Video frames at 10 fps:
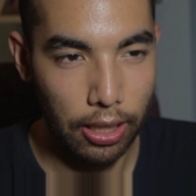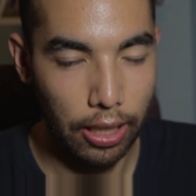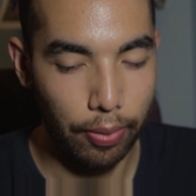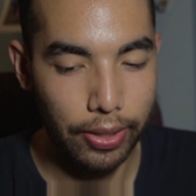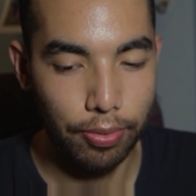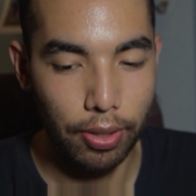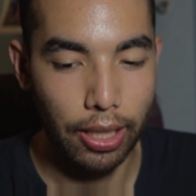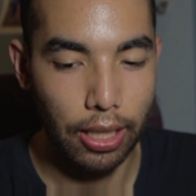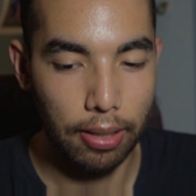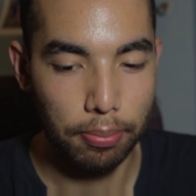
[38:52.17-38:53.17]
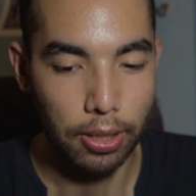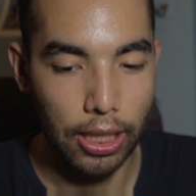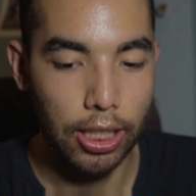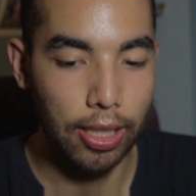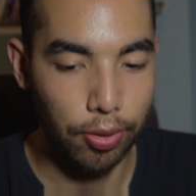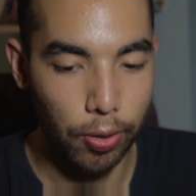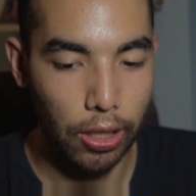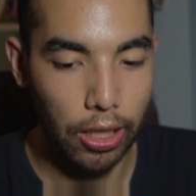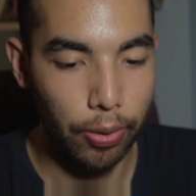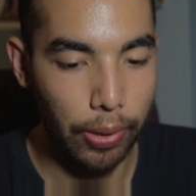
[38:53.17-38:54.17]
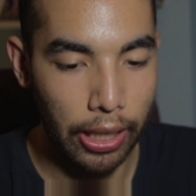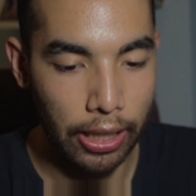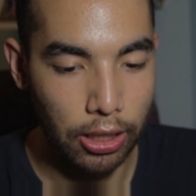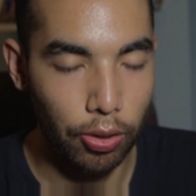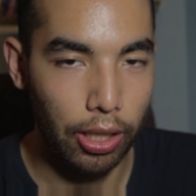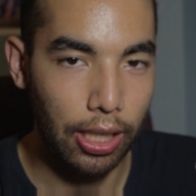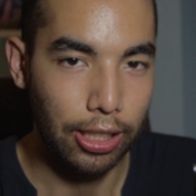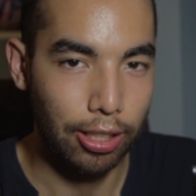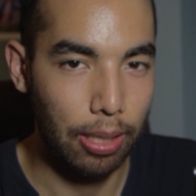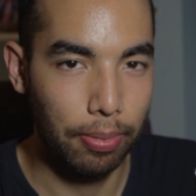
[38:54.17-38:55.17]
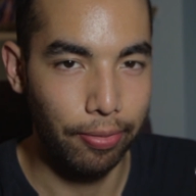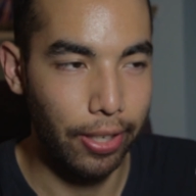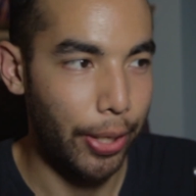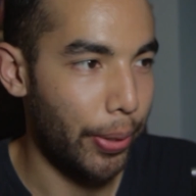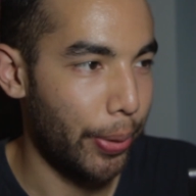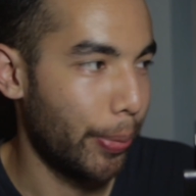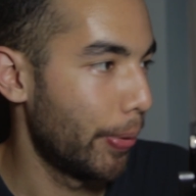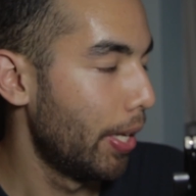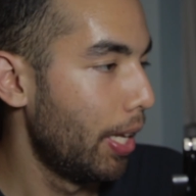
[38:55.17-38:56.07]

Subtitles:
it wasn't really successful in any way, and so I kind of scrapped the video.